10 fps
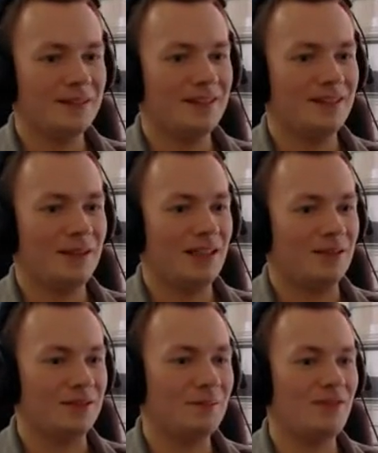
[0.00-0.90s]
Oh,
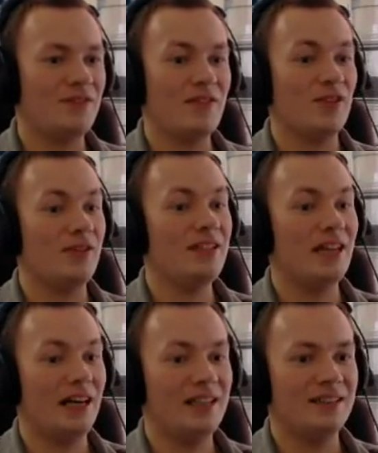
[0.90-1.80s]
wow. Number of deaths only
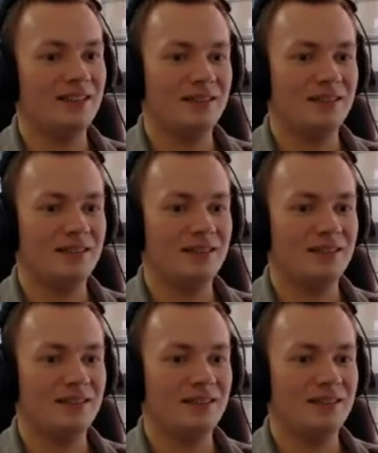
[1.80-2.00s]
nine.